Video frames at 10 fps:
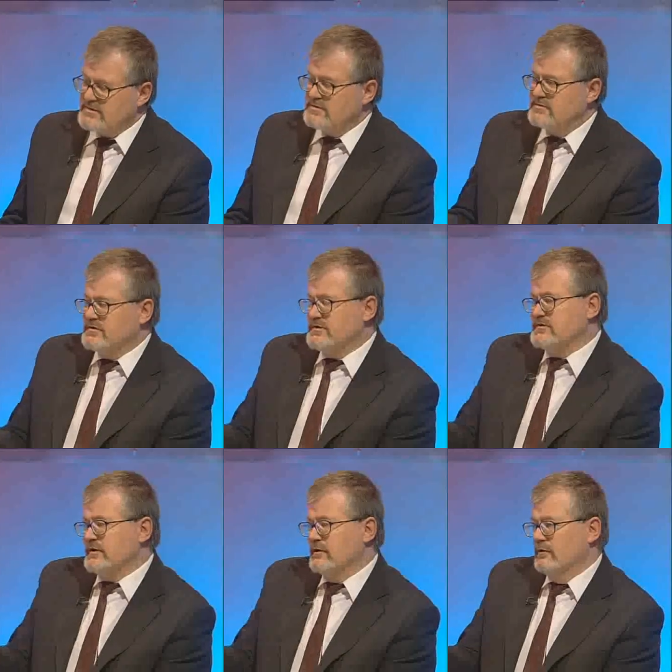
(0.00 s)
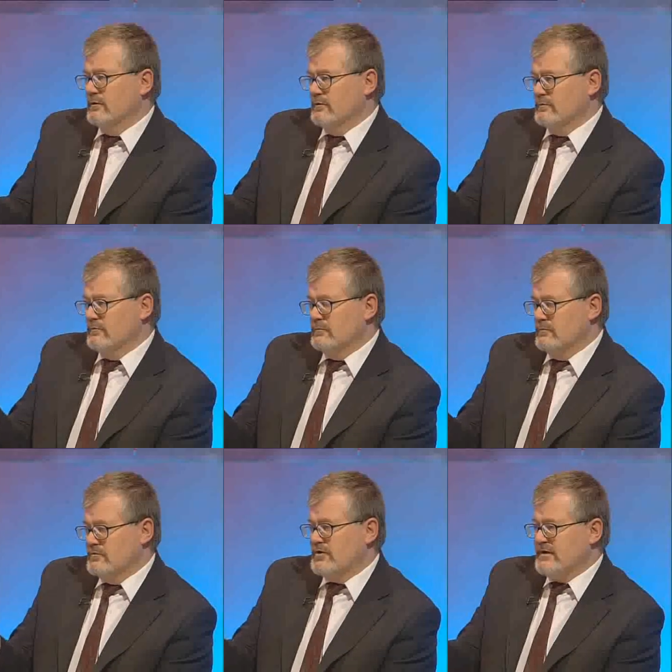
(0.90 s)
statistical
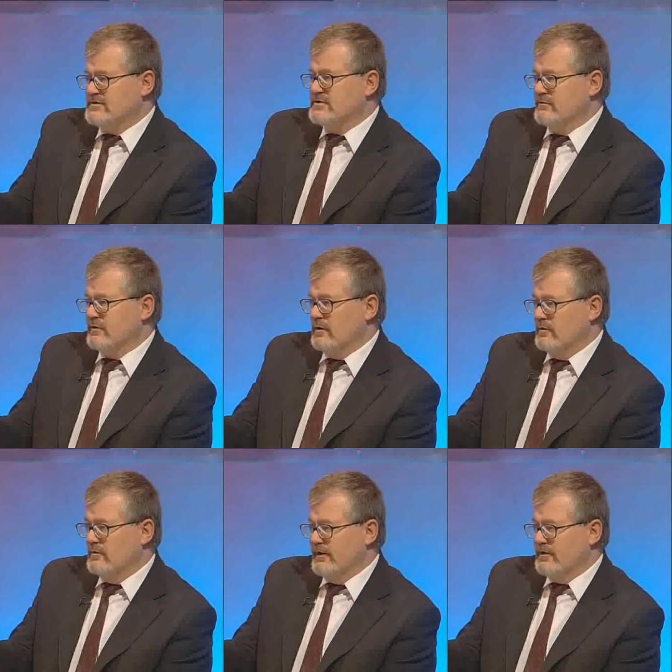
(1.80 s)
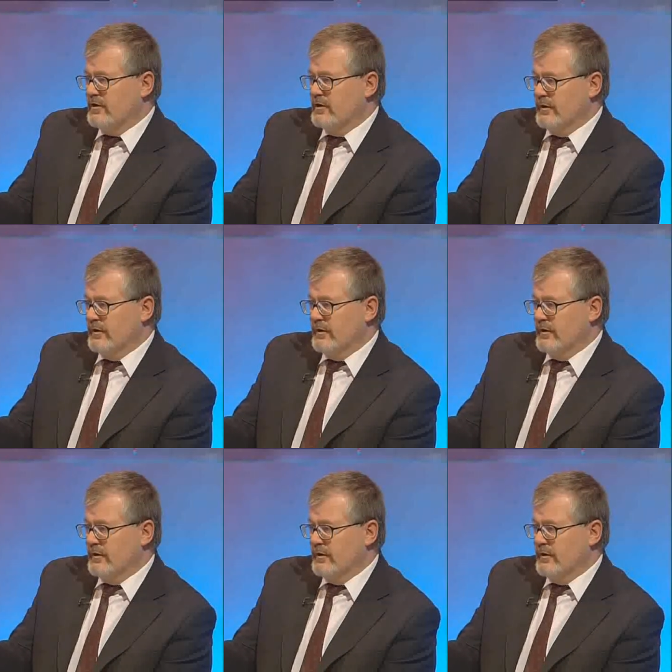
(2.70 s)
chances of an event occurring.